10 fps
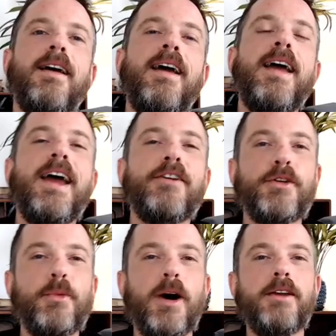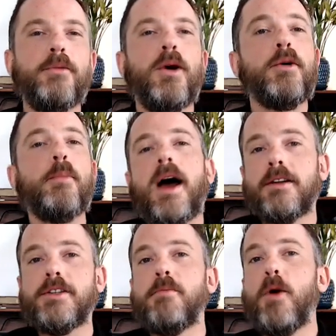Hey everyone, and welcome back
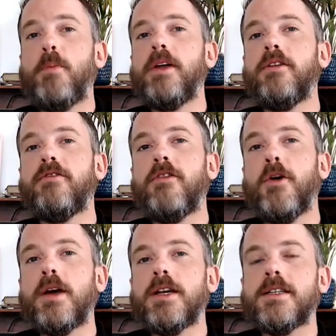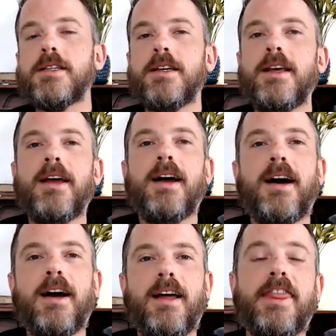to MOPA in Focus.
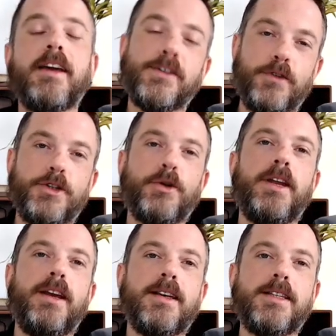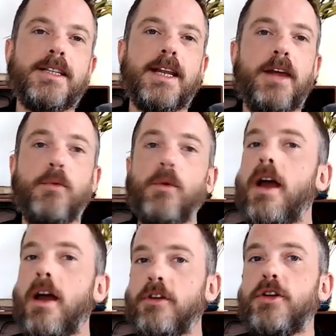Thanks for joining us today,
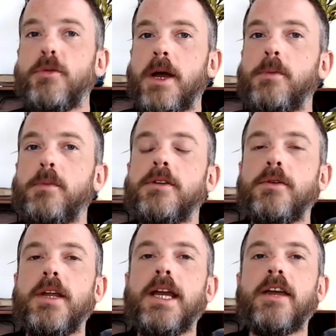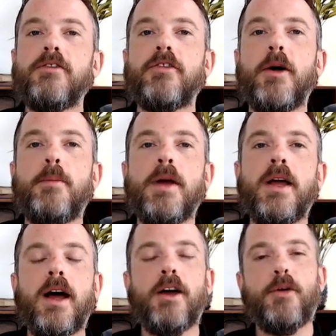wherever you might be tuning in from.
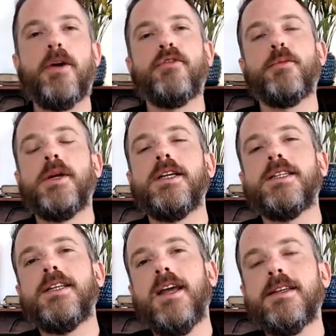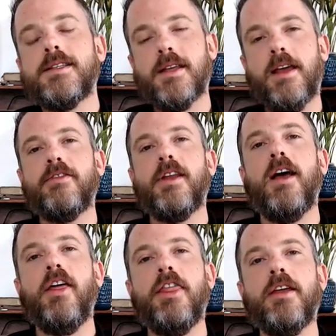I hope everybody's staying safe and
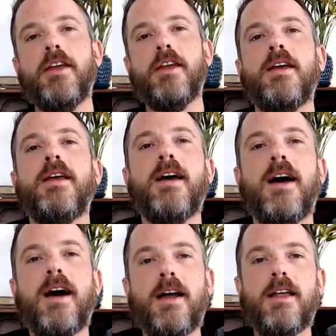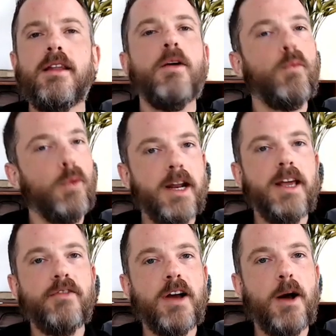healthy. We're going to
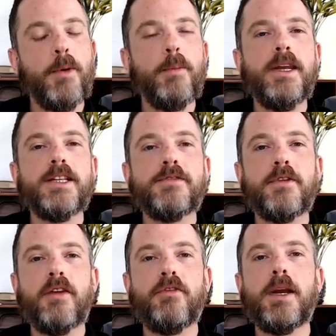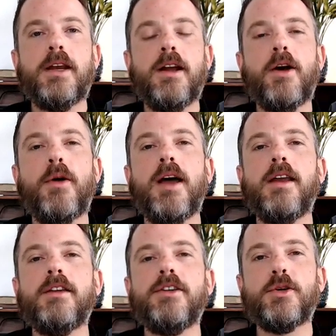give a couple minutes for everybody to go ahead
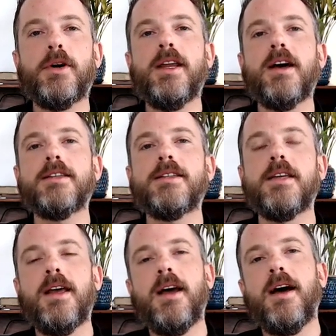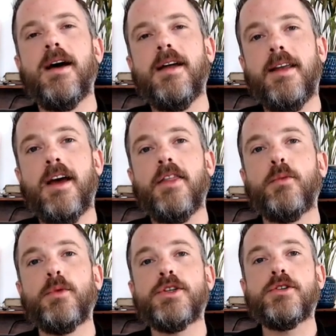and join us now that
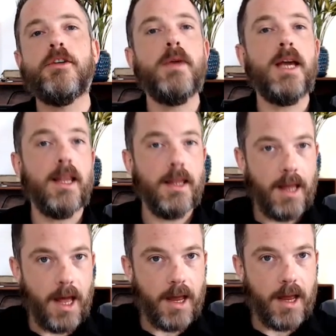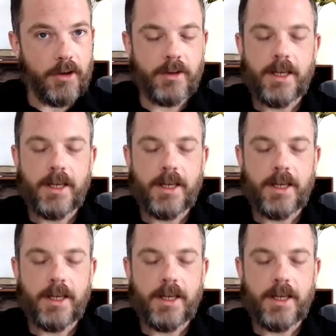we're streaming live